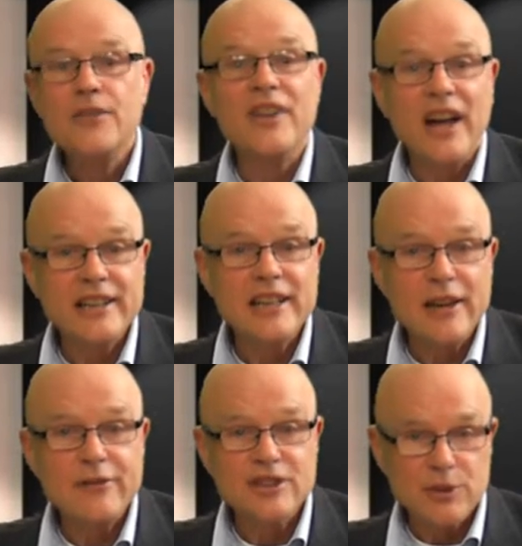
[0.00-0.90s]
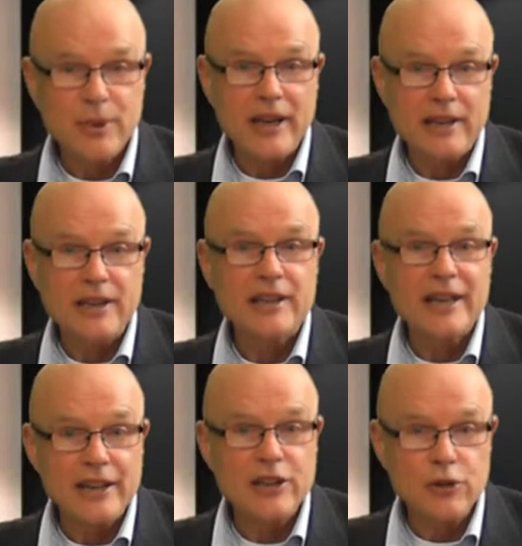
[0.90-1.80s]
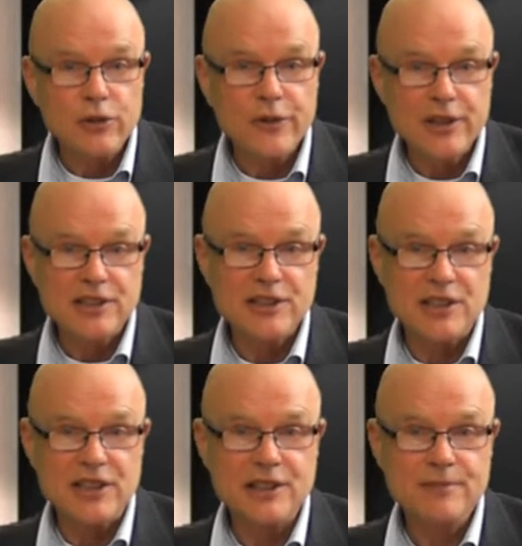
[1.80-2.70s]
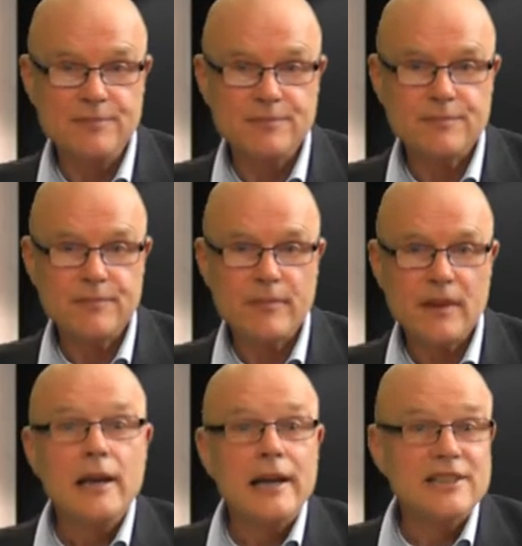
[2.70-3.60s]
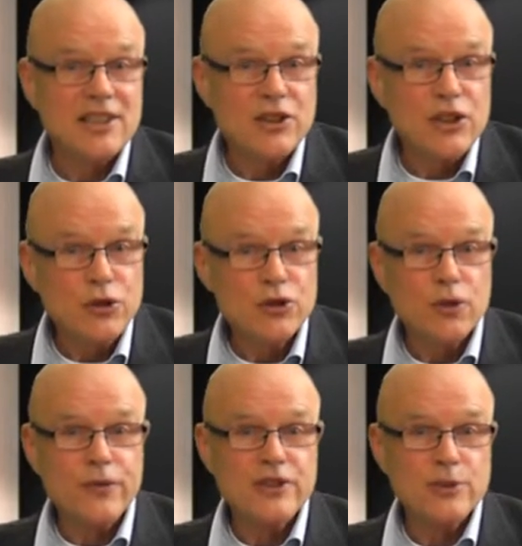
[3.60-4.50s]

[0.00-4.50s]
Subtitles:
9/11 debate at Kent University. It's unusual for